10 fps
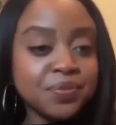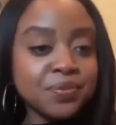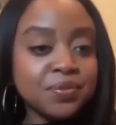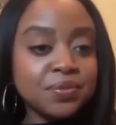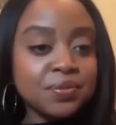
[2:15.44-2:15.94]

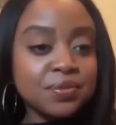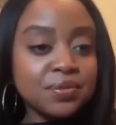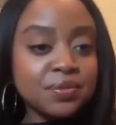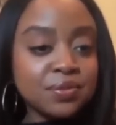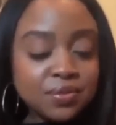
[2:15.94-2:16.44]
school
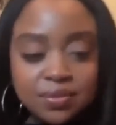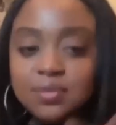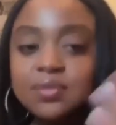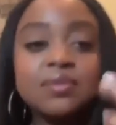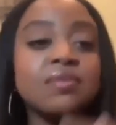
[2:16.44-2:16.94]
for a,
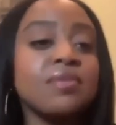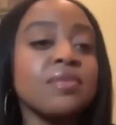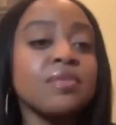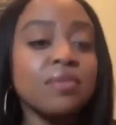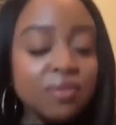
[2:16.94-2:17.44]

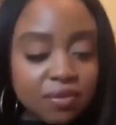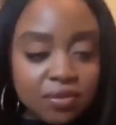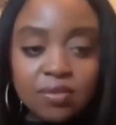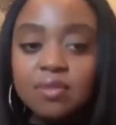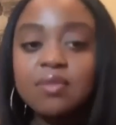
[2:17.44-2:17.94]
for a nice
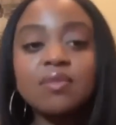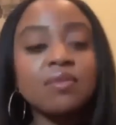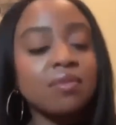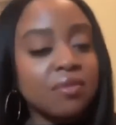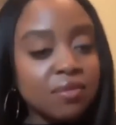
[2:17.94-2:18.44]
number. Either way,
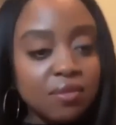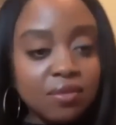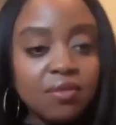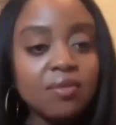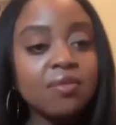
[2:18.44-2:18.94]
it's a
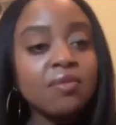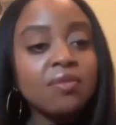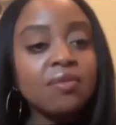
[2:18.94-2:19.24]
win-win. I'm not